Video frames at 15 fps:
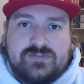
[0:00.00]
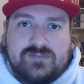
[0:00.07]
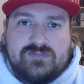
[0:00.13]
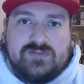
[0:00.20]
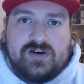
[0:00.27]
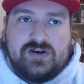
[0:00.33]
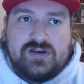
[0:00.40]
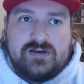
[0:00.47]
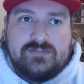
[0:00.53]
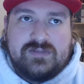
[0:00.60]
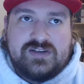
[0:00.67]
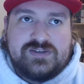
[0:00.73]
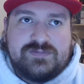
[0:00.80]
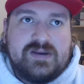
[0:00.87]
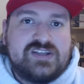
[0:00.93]
volume,
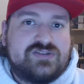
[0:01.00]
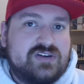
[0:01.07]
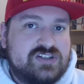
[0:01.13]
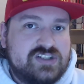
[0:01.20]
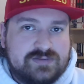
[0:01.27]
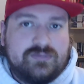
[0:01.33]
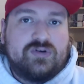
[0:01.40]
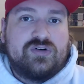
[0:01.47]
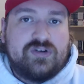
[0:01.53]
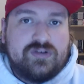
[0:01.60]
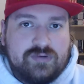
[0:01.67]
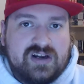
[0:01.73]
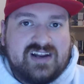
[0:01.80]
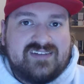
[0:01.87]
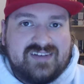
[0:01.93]
it's basically just more of
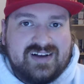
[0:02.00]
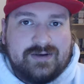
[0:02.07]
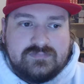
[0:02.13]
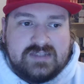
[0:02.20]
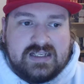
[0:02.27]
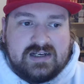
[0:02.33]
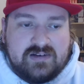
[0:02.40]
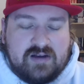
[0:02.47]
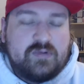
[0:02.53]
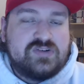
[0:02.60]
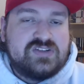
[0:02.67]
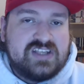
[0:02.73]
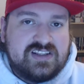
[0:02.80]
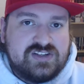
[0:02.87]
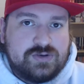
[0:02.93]
what I love. I will
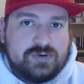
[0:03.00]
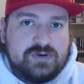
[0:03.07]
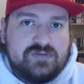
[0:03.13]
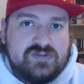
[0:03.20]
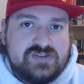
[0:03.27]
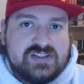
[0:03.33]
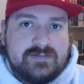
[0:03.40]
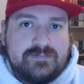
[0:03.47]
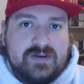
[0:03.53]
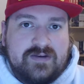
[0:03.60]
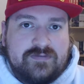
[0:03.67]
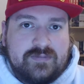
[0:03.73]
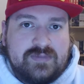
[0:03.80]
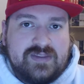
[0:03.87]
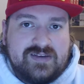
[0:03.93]
say the story loses a bit
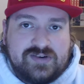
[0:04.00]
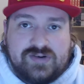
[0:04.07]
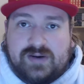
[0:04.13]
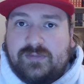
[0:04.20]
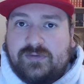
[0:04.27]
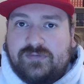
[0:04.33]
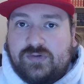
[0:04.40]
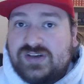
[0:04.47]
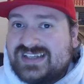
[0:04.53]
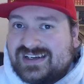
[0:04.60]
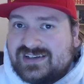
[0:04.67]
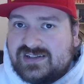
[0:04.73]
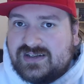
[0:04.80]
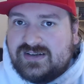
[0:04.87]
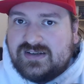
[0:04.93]
from the incredible voice
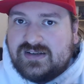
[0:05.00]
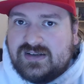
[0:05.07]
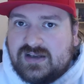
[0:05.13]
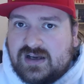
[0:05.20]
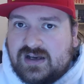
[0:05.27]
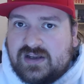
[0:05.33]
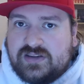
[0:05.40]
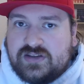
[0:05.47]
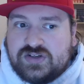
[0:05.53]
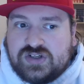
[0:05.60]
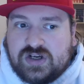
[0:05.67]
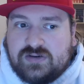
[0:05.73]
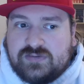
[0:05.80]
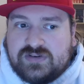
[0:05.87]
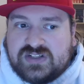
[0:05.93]
acting in the
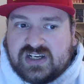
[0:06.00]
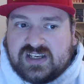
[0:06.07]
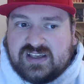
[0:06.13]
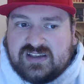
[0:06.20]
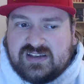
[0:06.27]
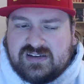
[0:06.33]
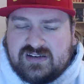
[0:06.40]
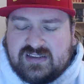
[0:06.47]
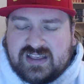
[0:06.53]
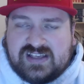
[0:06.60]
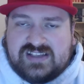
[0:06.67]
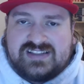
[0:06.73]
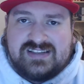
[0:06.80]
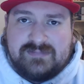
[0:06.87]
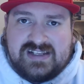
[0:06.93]
show, which I think
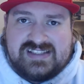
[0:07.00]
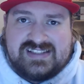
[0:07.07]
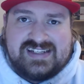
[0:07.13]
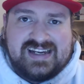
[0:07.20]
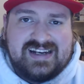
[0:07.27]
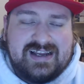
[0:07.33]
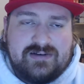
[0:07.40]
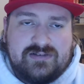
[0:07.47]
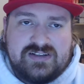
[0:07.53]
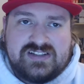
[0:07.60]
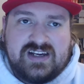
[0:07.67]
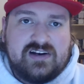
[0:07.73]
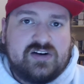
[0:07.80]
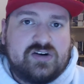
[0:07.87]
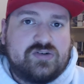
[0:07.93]
is the main standout. It's
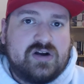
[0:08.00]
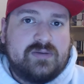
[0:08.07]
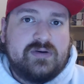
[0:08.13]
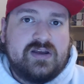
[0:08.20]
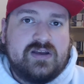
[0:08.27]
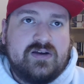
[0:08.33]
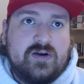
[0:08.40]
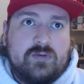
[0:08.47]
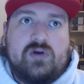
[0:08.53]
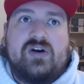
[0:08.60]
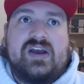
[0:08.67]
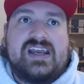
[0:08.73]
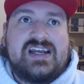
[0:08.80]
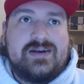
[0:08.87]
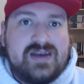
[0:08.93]
not an incredibly well
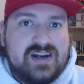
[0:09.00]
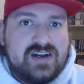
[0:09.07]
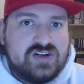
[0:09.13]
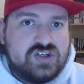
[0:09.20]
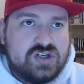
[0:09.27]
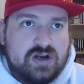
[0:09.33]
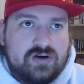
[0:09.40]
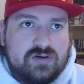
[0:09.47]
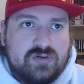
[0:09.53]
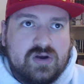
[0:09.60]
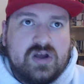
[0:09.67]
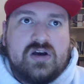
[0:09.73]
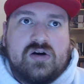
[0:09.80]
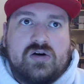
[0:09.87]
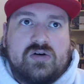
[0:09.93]
animated show,
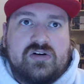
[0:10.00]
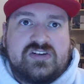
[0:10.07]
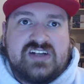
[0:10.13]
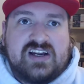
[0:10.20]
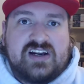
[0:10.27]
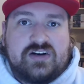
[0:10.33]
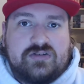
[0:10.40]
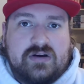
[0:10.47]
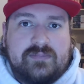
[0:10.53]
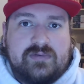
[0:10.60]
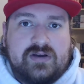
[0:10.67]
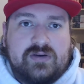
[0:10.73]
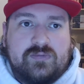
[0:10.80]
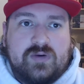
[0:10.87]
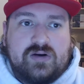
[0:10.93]
or it's not an
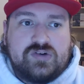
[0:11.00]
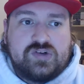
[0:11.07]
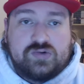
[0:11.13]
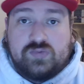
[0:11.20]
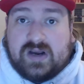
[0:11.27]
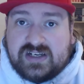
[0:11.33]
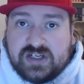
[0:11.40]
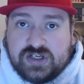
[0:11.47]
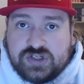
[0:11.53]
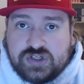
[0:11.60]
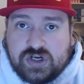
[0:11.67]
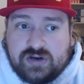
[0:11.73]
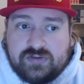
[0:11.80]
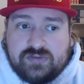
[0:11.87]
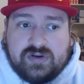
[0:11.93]
incredibly well directed
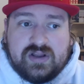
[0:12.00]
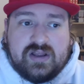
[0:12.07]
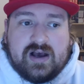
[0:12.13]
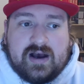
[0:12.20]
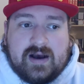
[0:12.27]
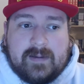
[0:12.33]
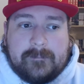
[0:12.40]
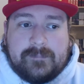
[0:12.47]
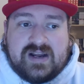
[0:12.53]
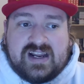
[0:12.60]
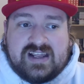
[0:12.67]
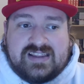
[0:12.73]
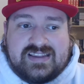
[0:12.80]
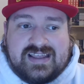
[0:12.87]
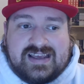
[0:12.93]
show, but
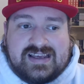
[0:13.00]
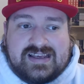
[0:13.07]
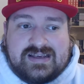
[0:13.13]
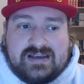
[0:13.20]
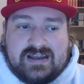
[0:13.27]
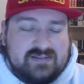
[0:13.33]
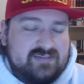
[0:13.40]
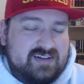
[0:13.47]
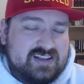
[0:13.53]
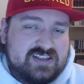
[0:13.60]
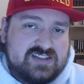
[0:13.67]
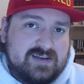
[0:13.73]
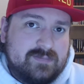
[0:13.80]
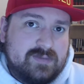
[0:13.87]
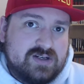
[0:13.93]
I think, and like the
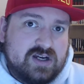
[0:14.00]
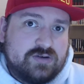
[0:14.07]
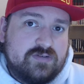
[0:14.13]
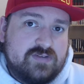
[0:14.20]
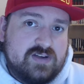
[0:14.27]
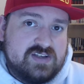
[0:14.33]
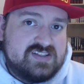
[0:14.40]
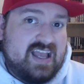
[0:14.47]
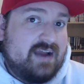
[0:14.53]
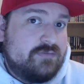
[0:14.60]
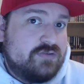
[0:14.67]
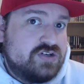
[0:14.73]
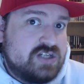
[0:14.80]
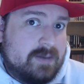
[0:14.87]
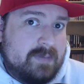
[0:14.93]
cinematography is
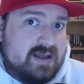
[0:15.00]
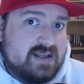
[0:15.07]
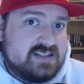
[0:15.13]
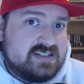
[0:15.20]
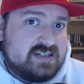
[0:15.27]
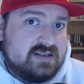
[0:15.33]
average at best